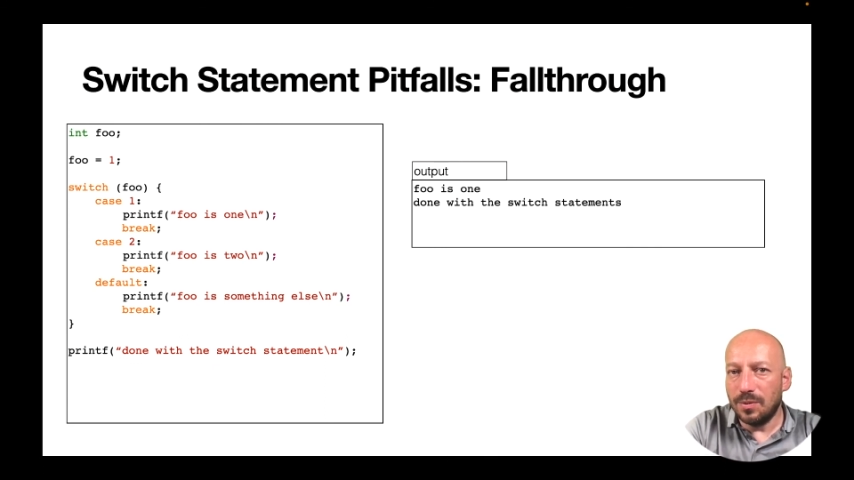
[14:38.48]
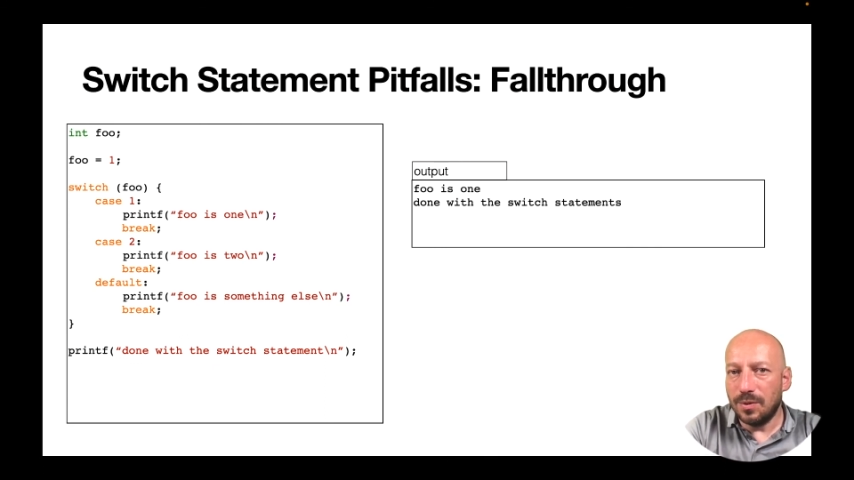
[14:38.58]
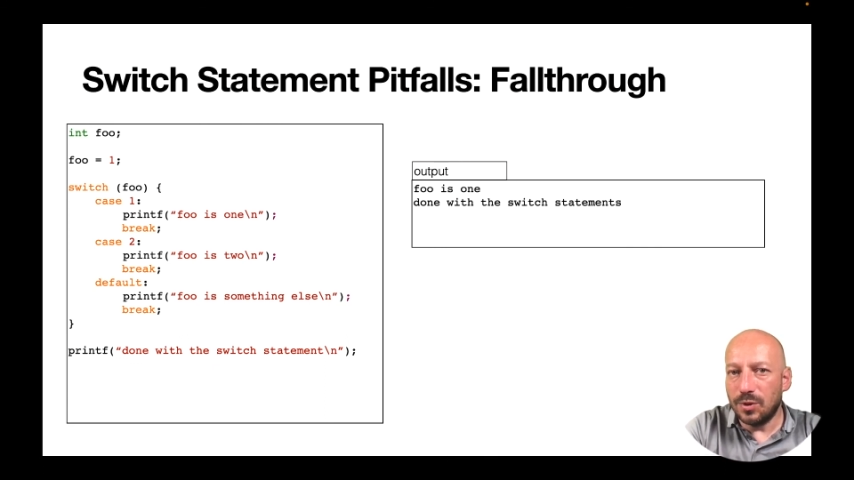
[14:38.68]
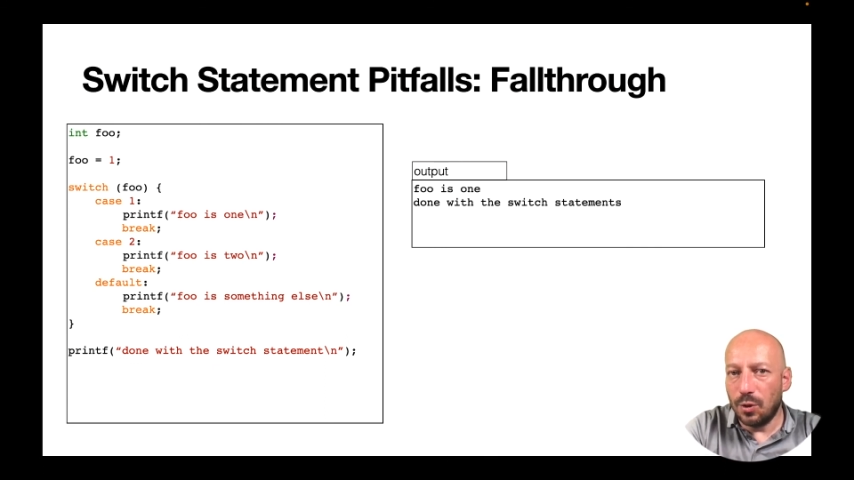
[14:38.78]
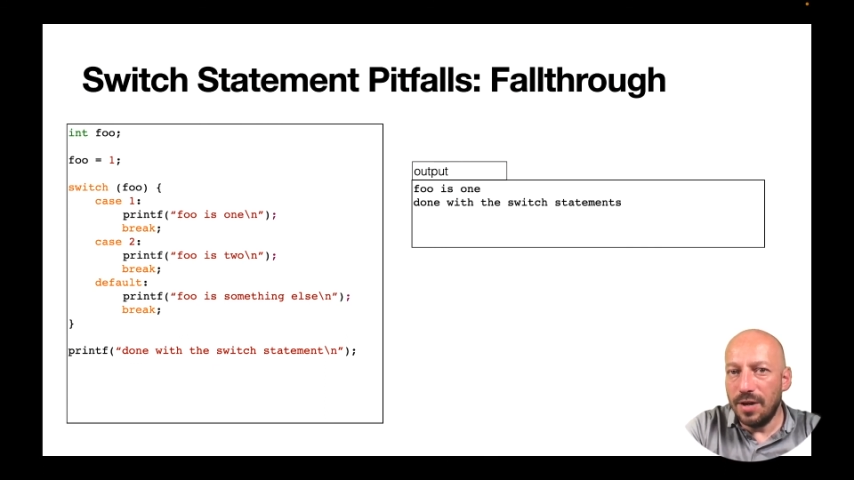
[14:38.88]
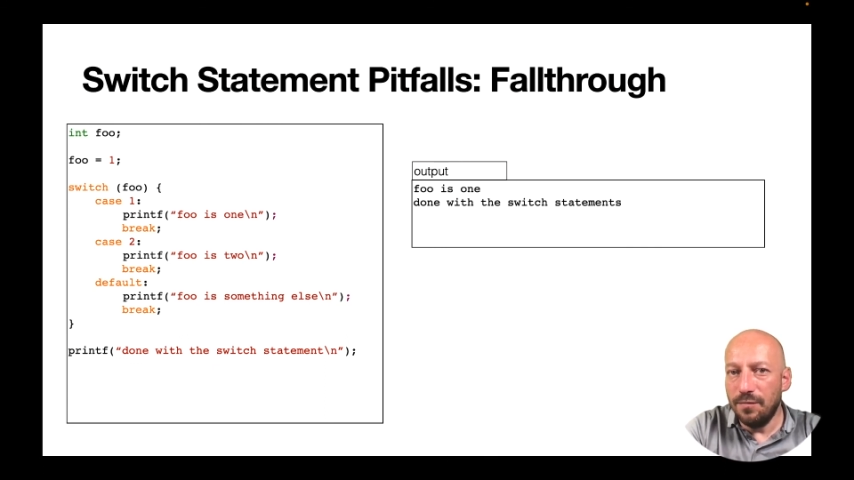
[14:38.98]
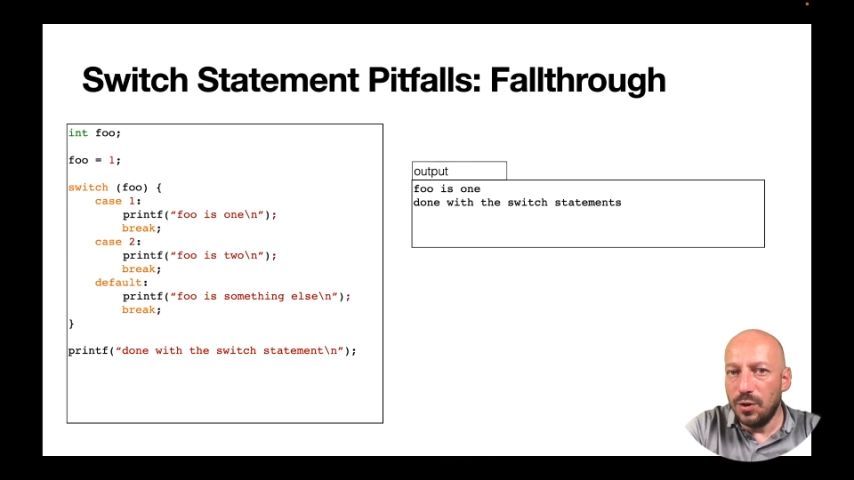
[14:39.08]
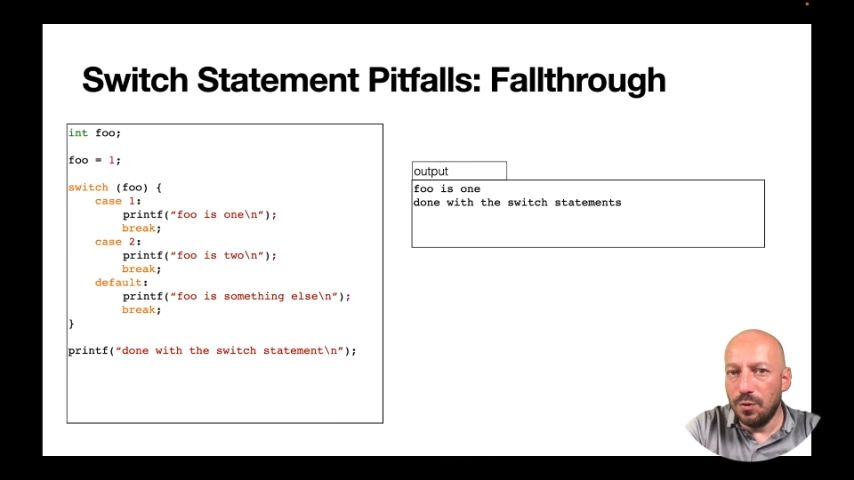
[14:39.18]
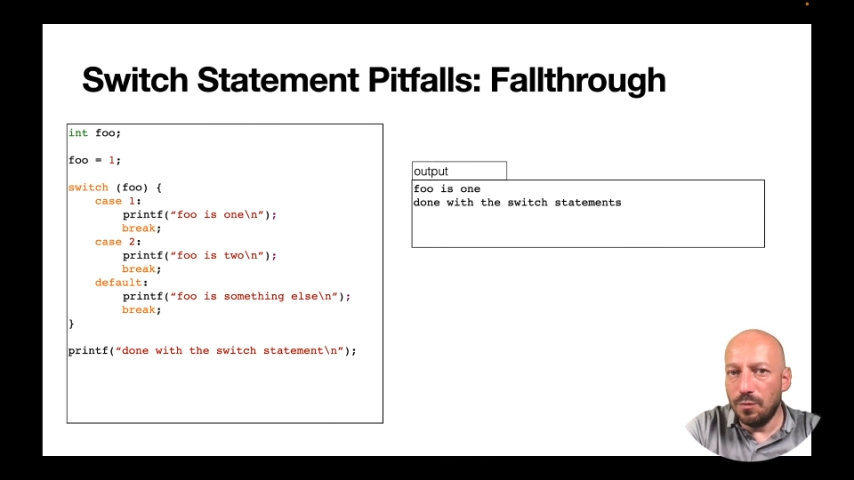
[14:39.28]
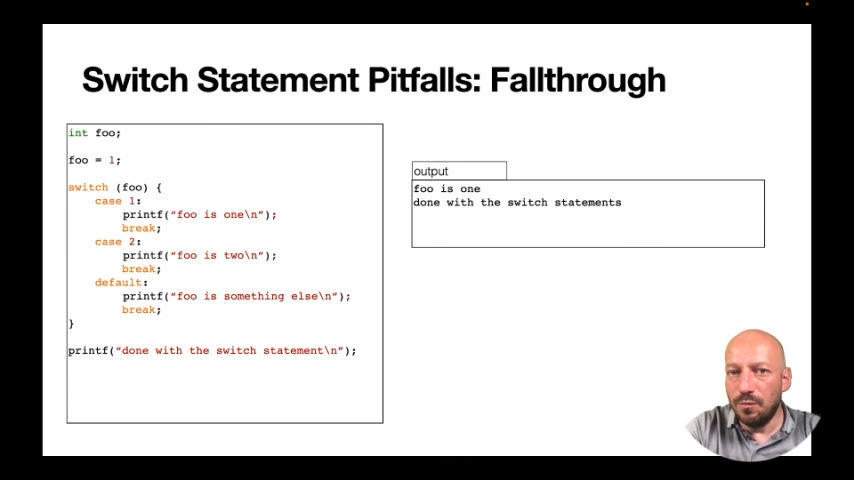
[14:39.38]
So if
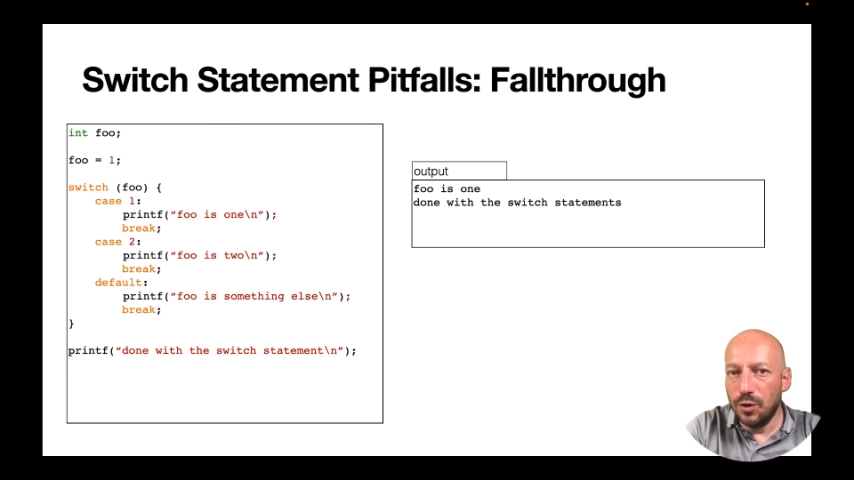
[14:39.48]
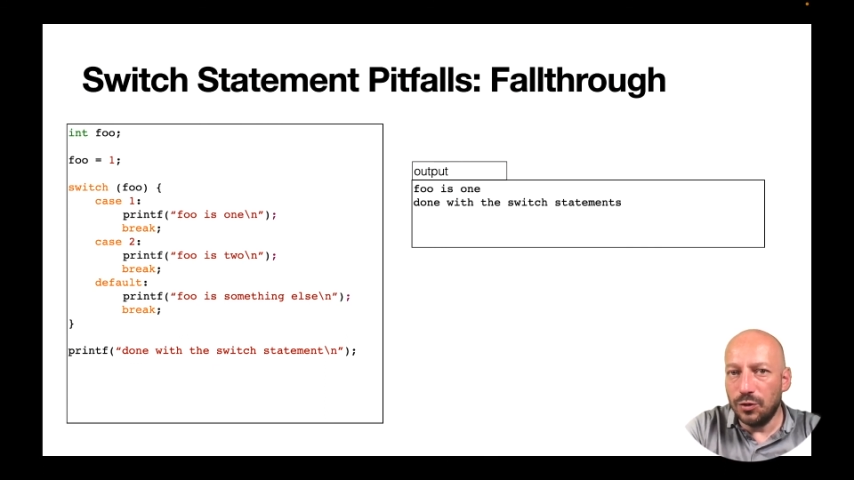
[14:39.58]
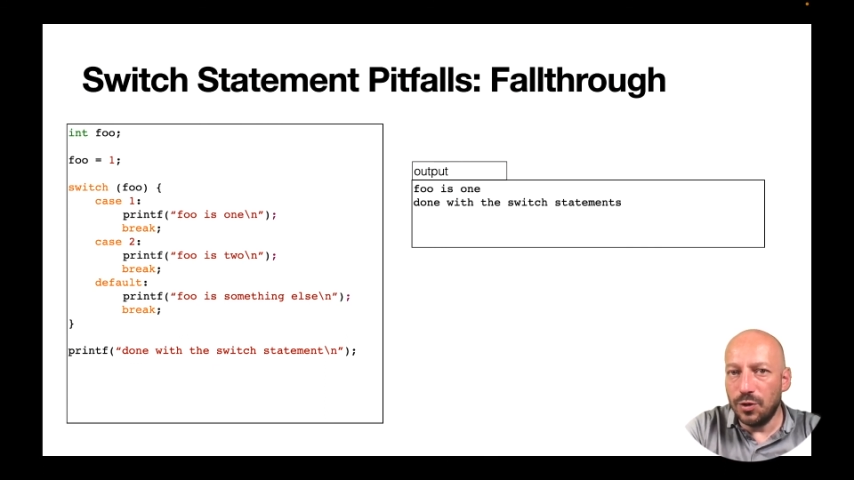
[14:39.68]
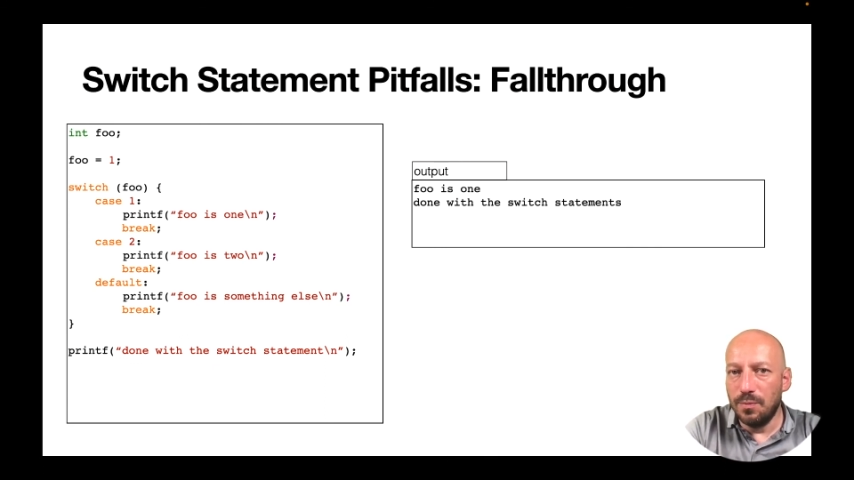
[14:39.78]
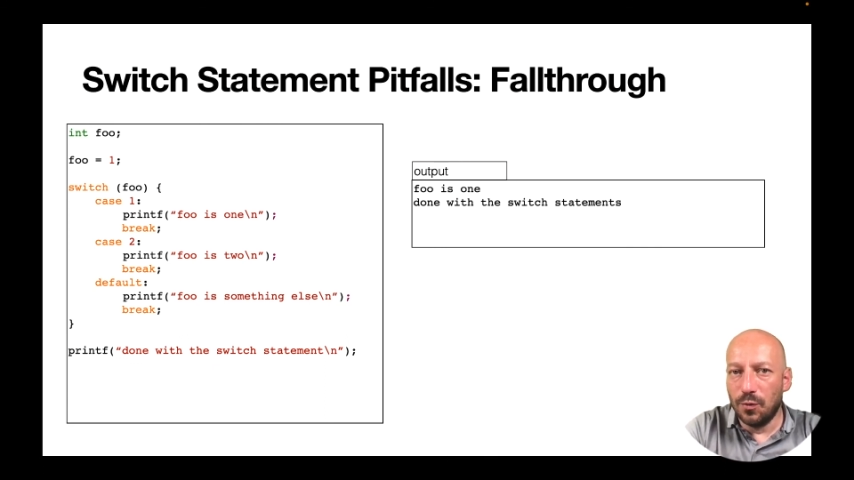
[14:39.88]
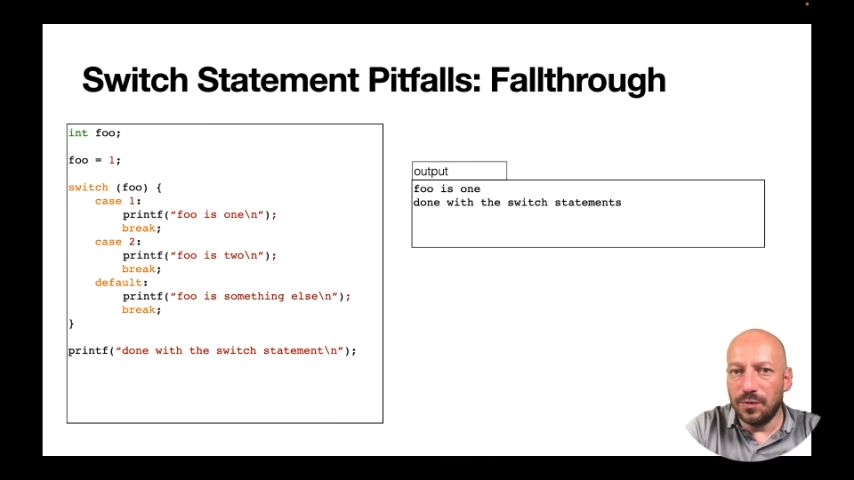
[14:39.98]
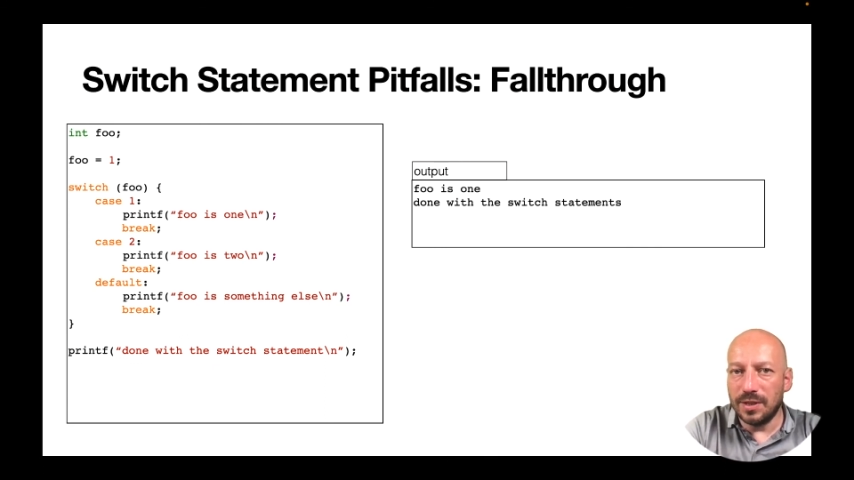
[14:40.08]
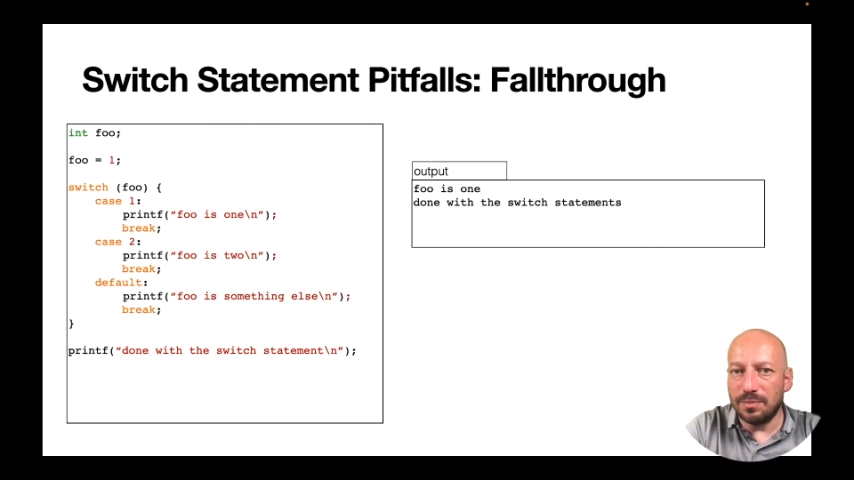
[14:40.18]
you would remove this